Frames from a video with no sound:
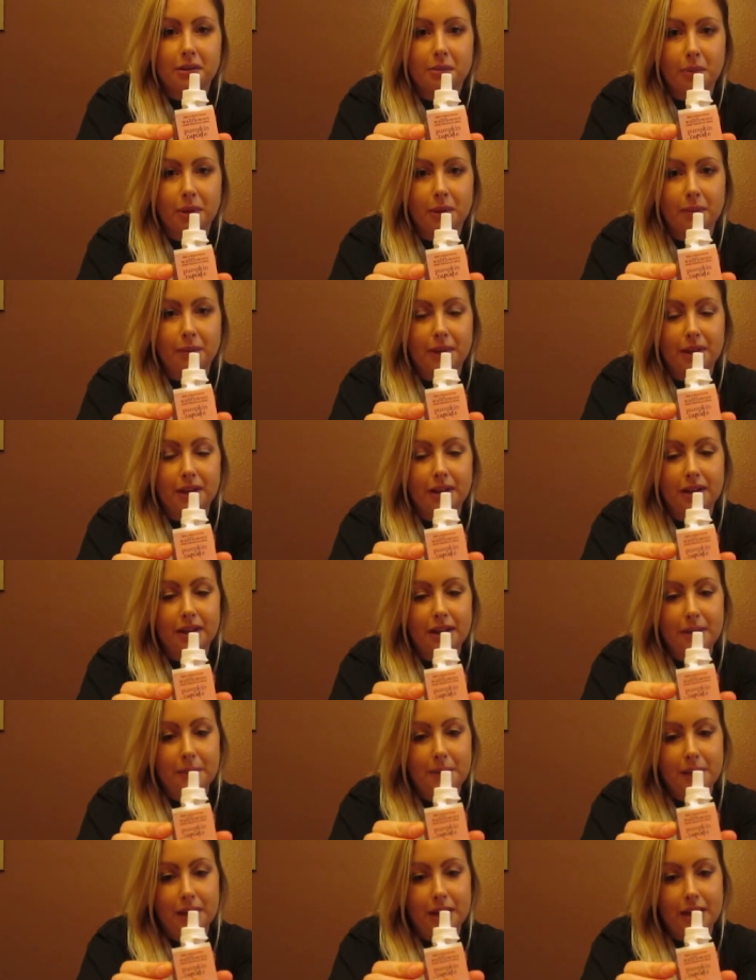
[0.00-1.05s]
pumpkin
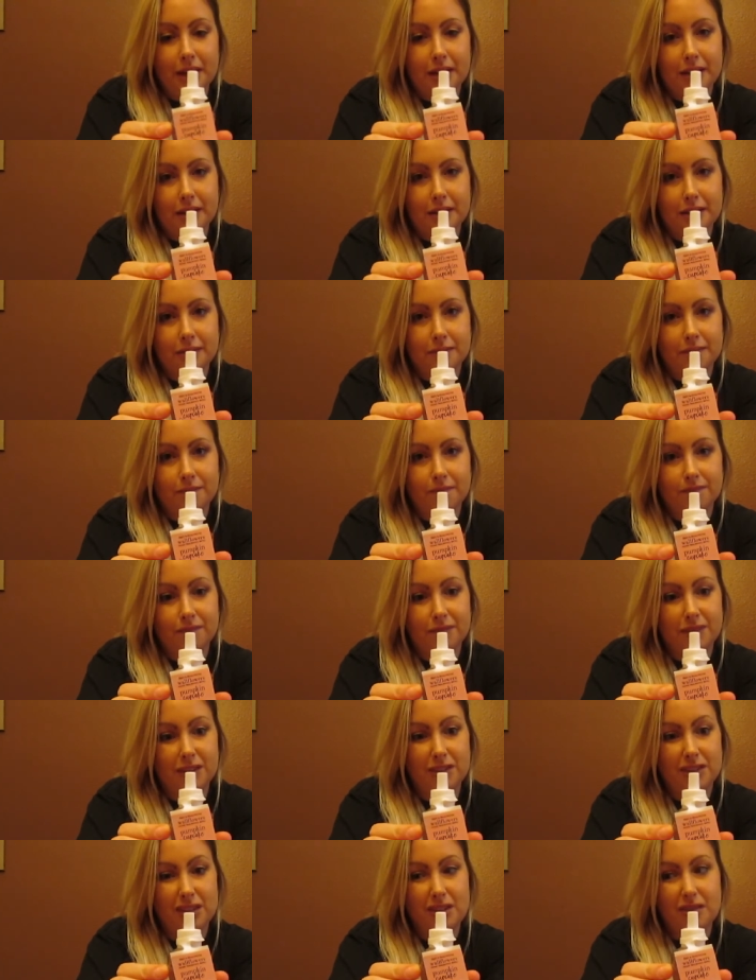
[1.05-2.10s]
cupcake.
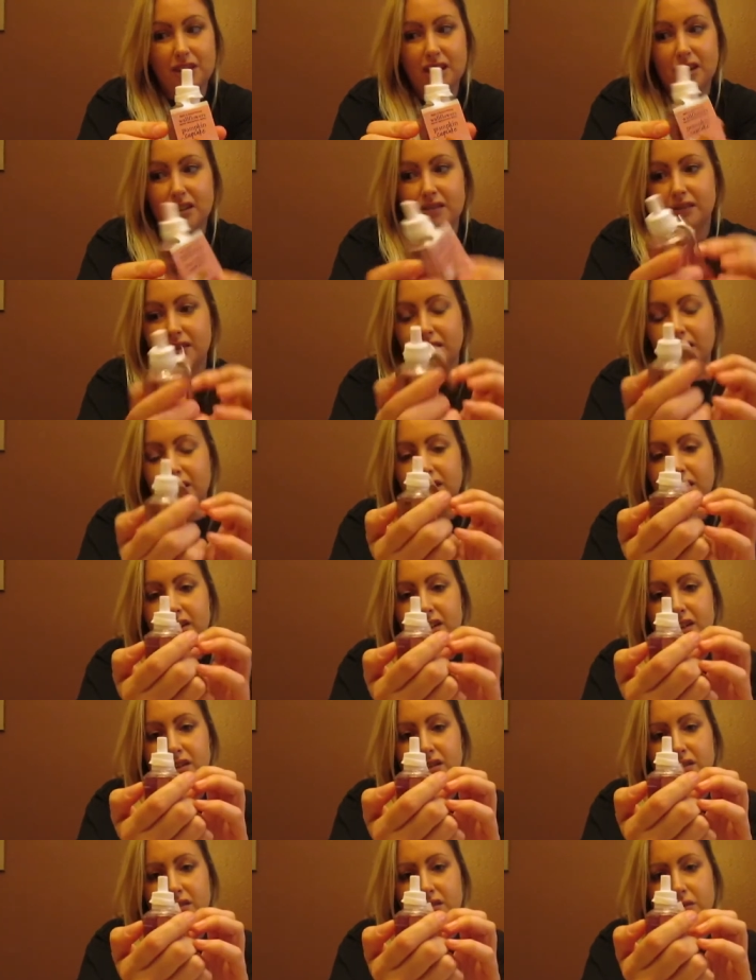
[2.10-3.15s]
So they have a lot of really
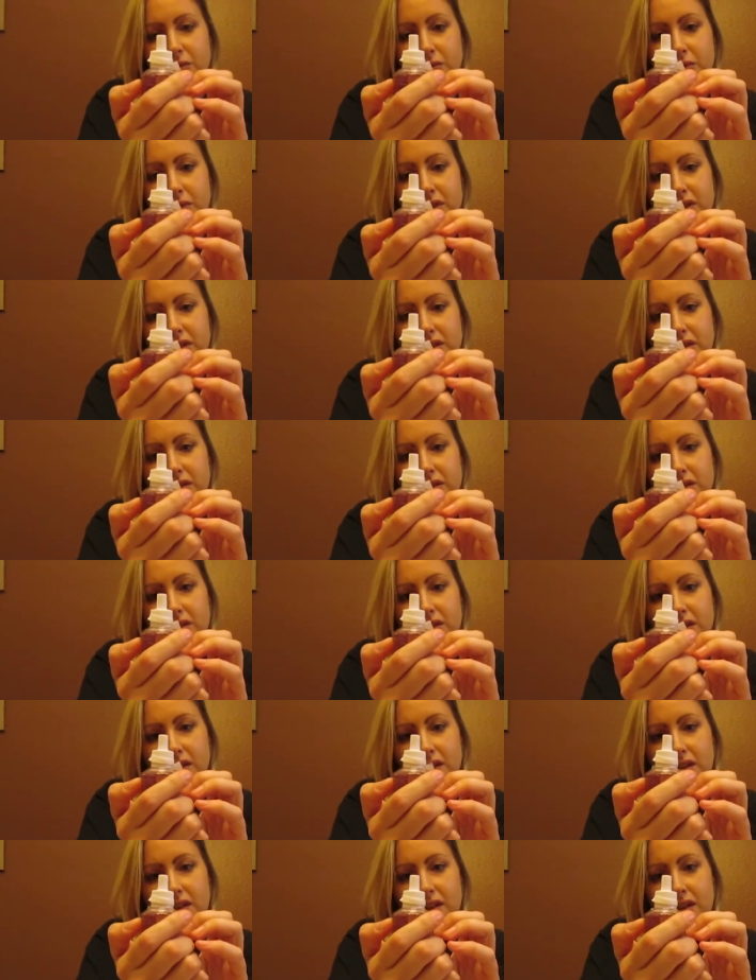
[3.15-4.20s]
nice new ones
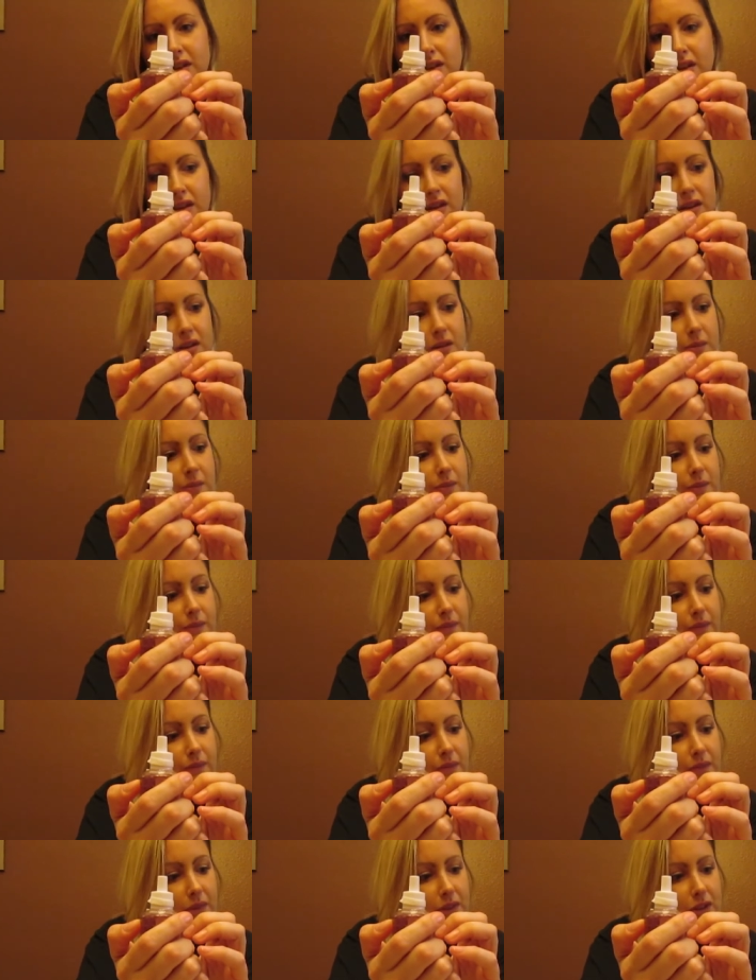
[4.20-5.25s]

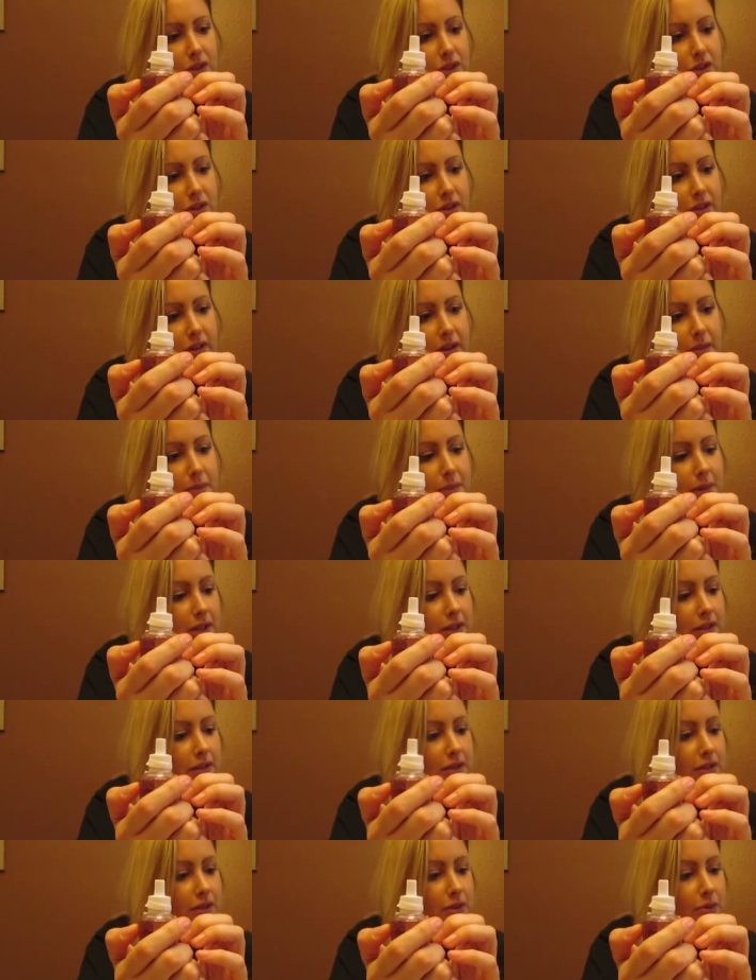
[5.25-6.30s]
this year. A lot of
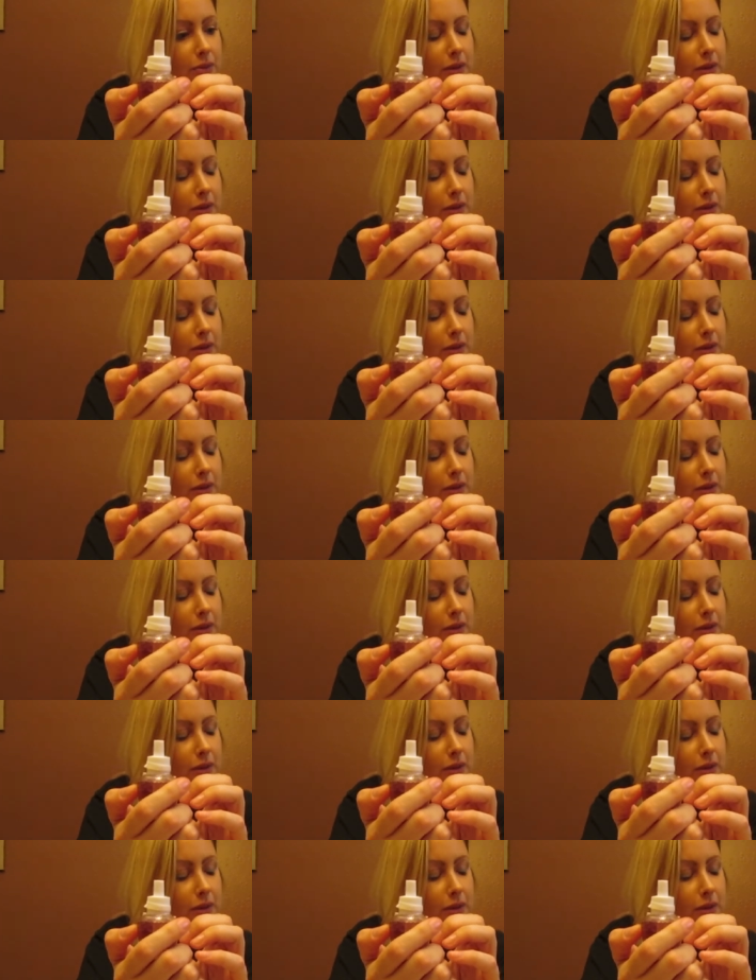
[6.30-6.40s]
mixes